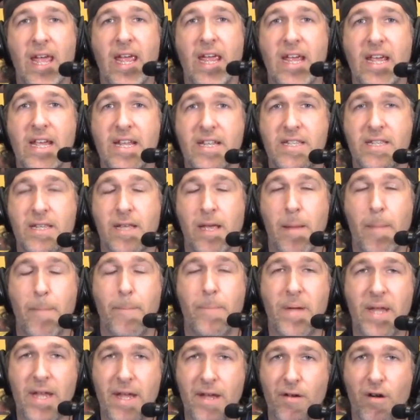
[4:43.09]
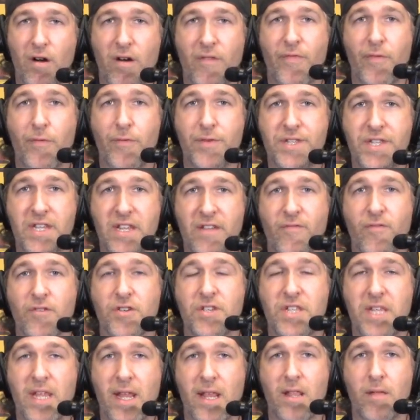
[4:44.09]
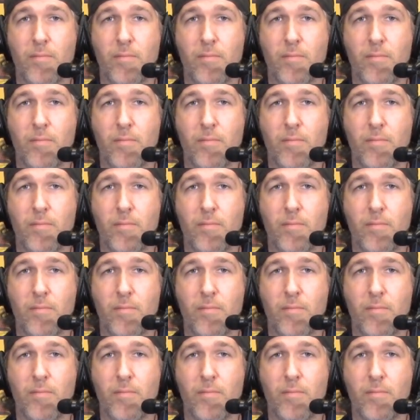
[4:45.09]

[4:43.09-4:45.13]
it's being off the receiver, seeing